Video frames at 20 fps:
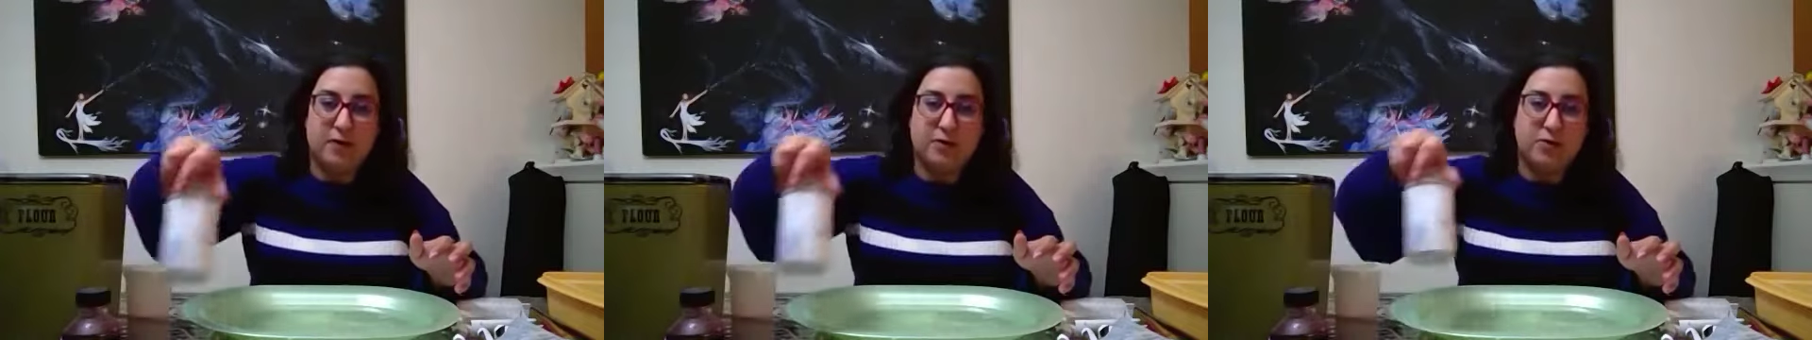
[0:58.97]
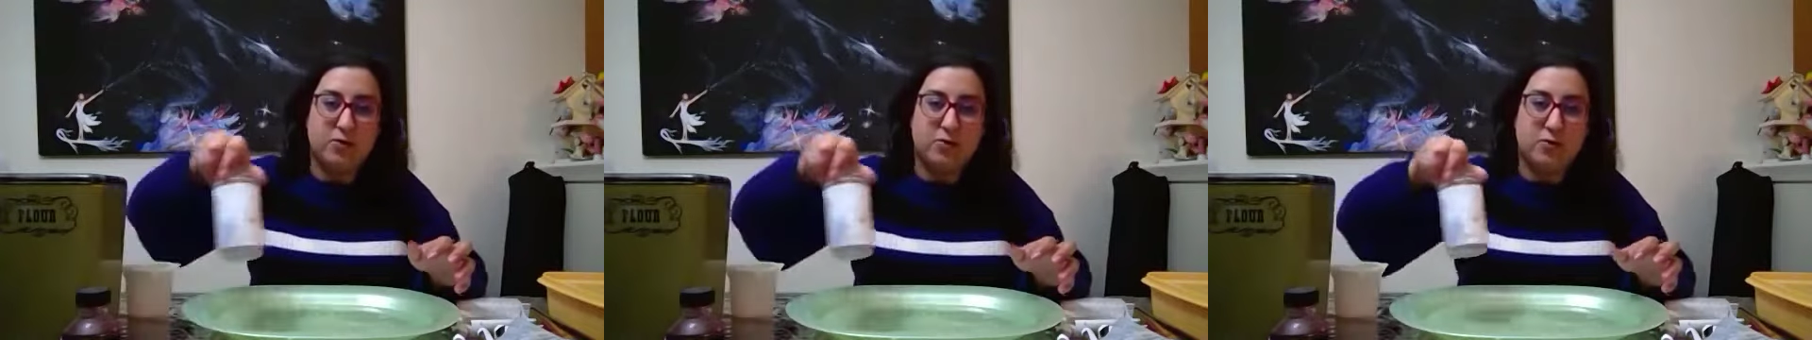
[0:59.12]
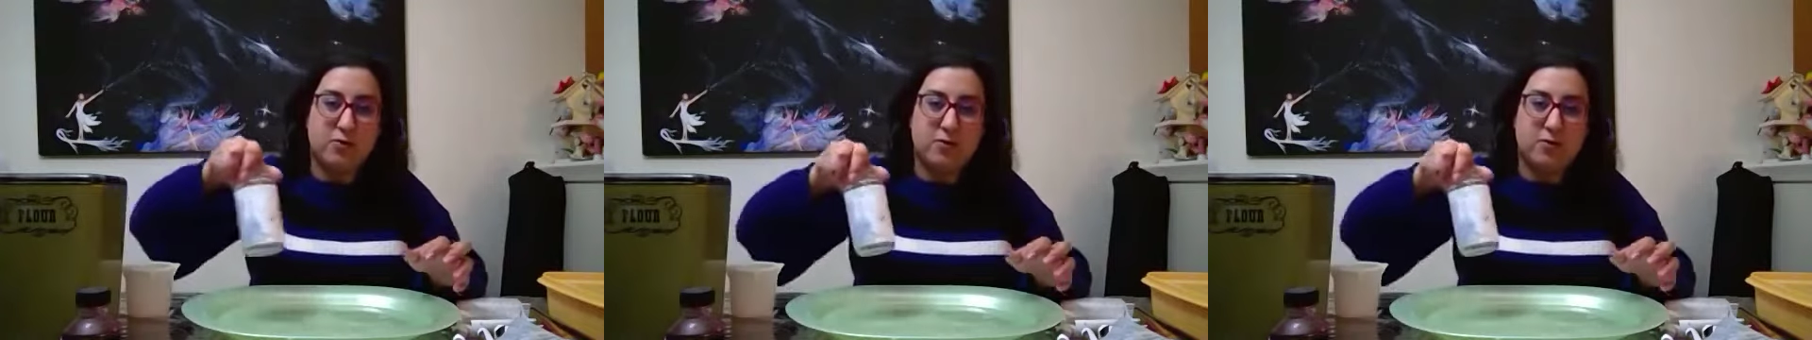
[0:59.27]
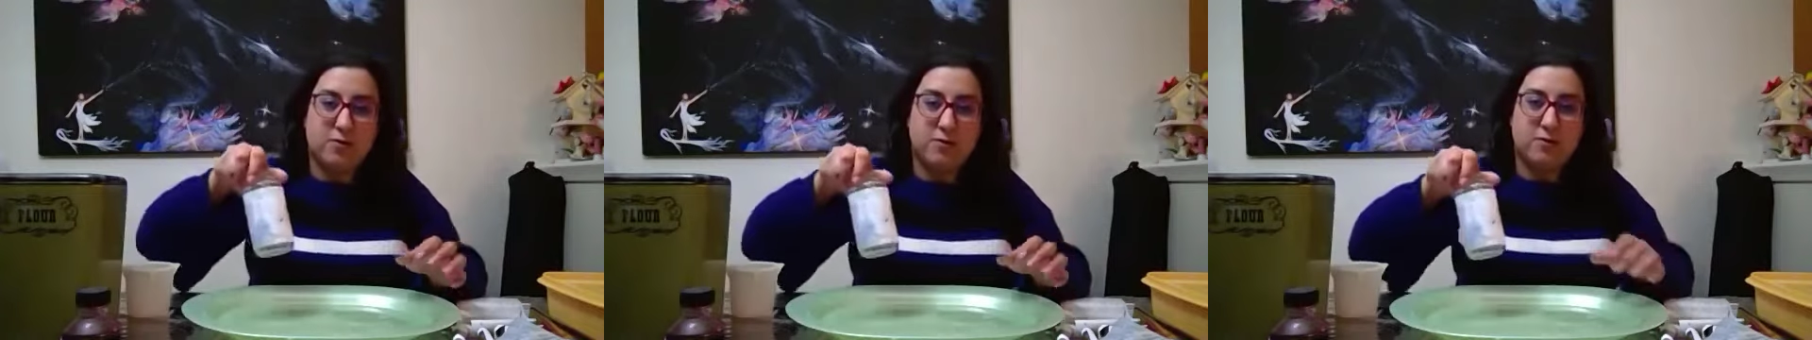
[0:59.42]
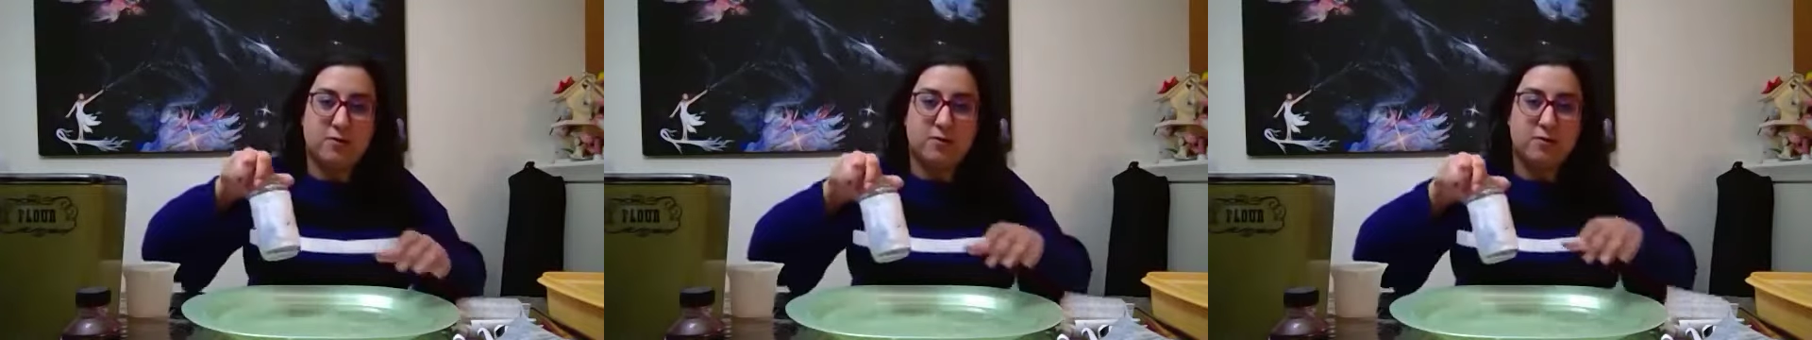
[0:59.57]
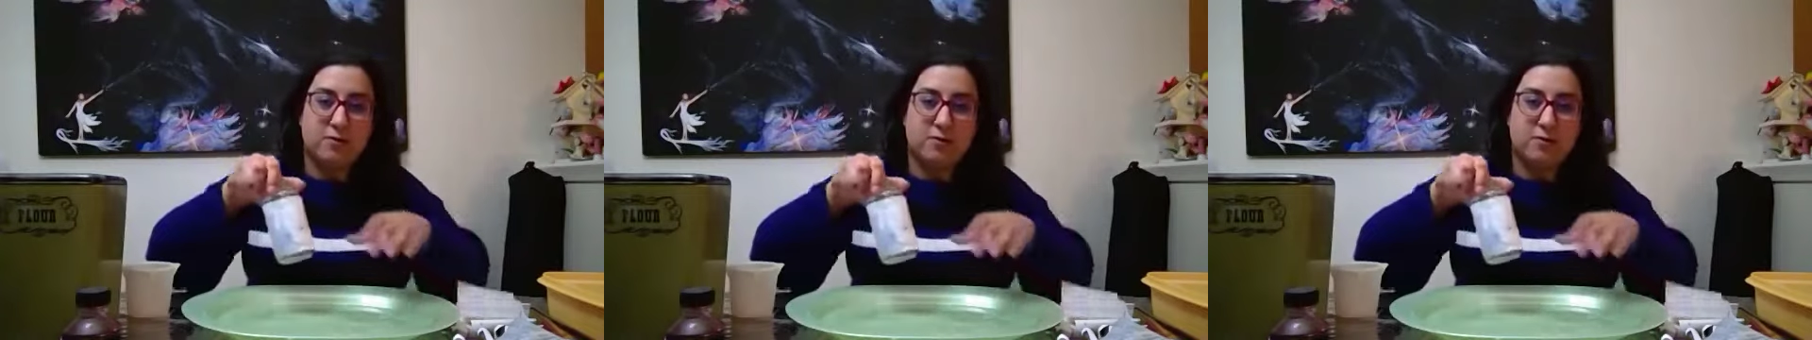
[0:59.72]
jar